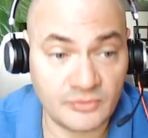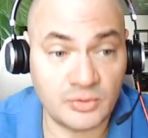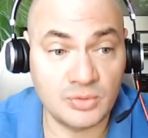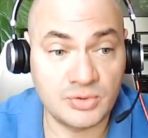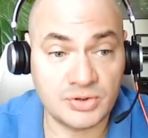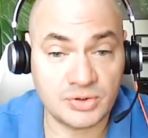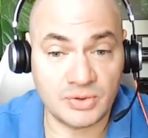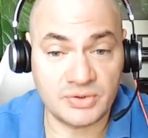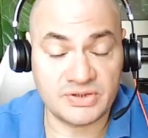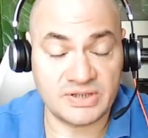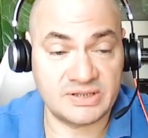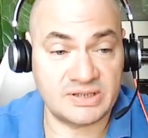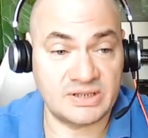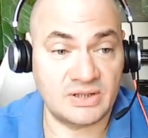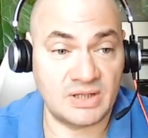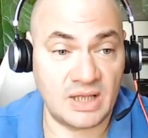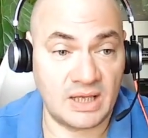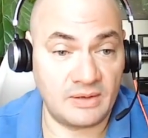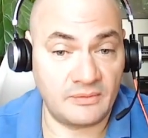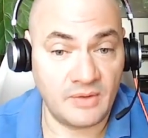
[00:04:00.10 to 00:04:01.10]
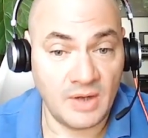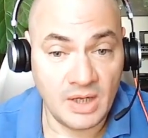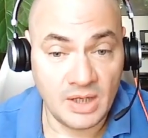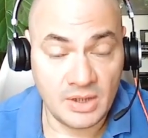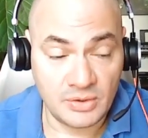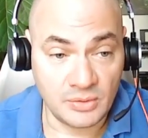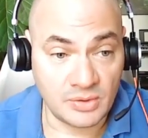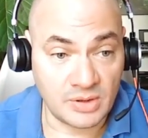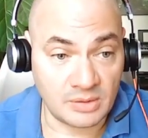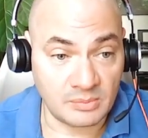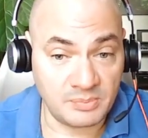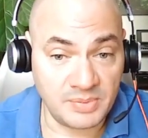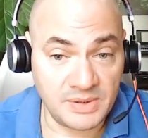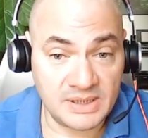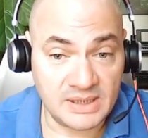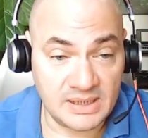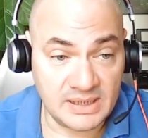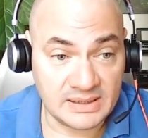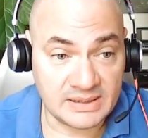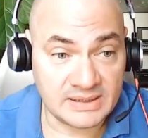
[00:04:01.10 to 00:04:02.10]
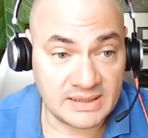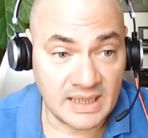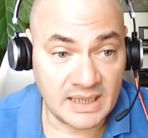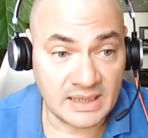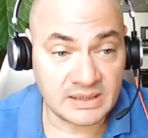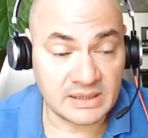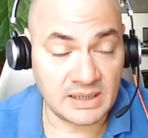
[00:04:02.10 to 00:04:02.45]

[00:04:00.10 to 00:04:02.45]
two choices in life. You can be in debt